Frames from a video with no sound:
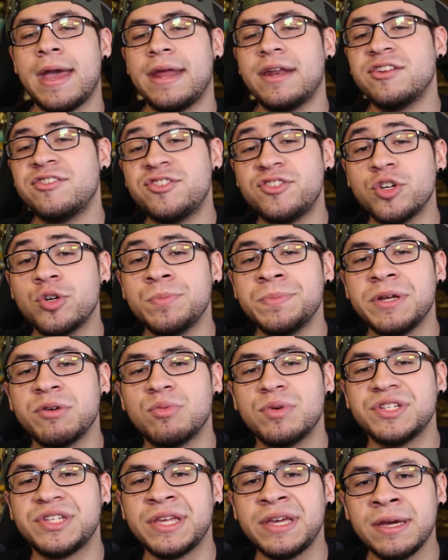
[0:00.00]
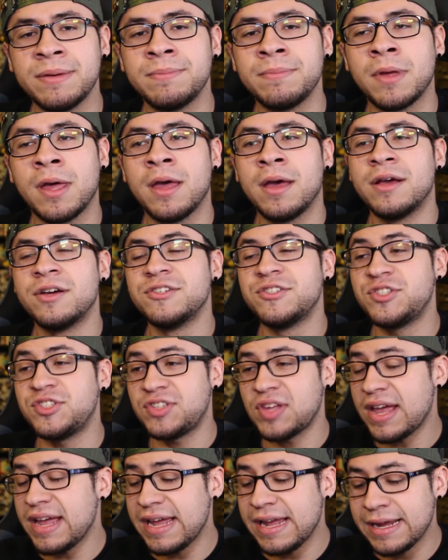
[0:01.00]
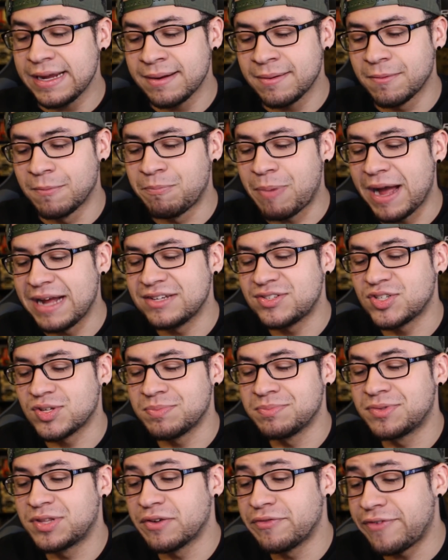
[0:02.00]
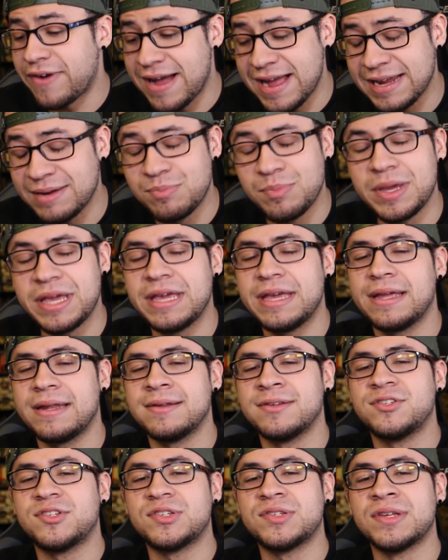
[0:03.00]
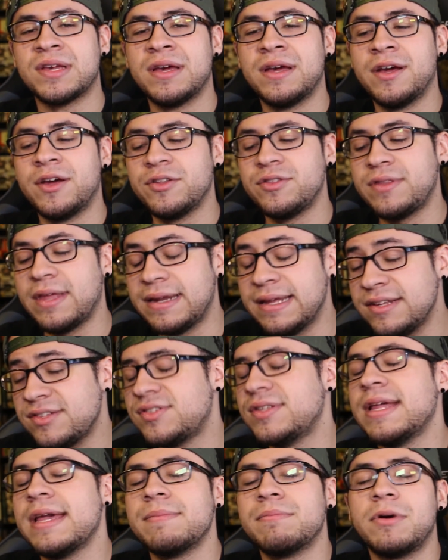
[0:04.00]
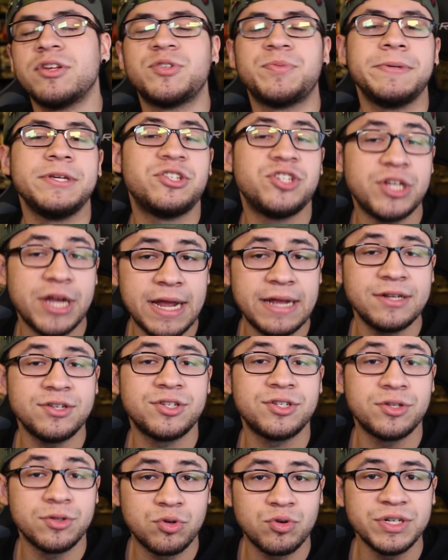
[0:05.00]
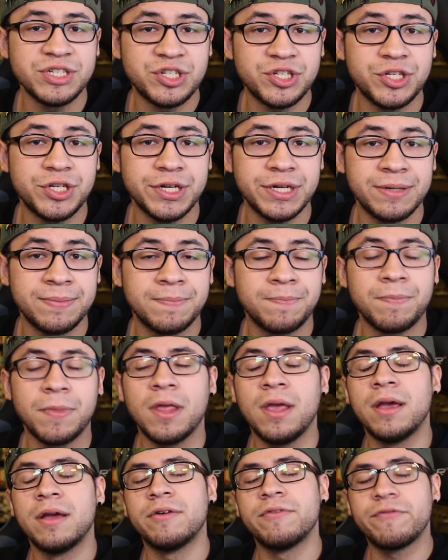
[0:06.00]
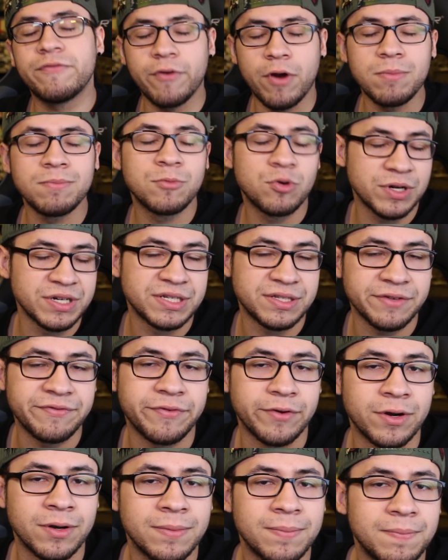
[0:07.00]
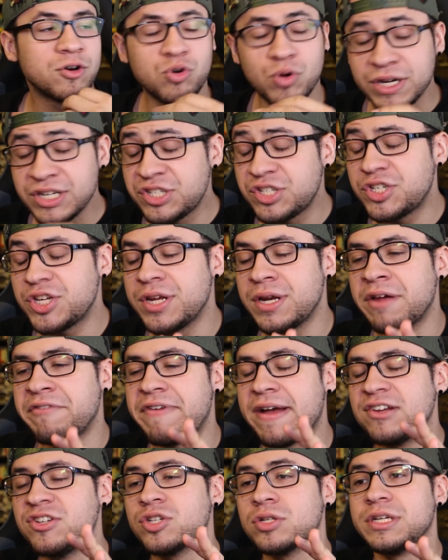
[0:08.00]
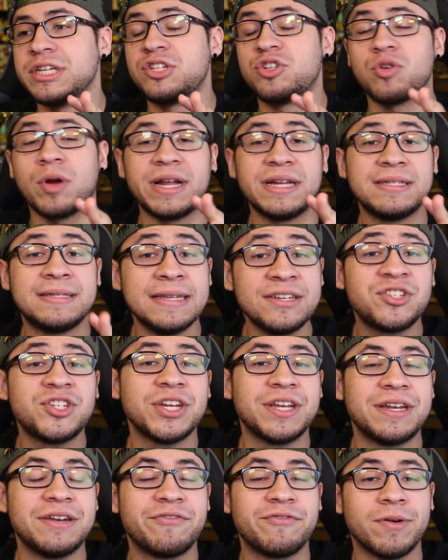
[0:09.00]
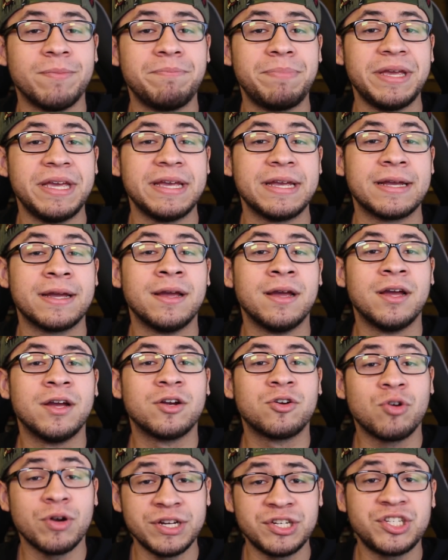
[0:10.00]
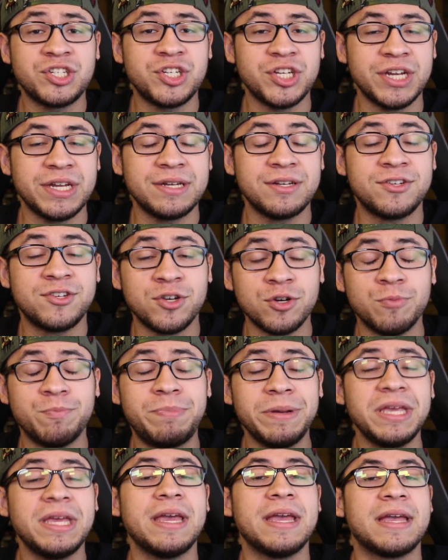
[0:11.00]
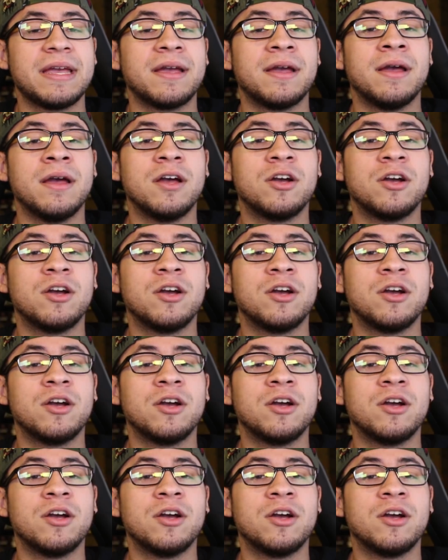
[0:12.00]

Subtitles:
and assumed it was him saying by some divine means that his name must be changed to Christian from Christopher. Christian eventually transitioned from being Christian to being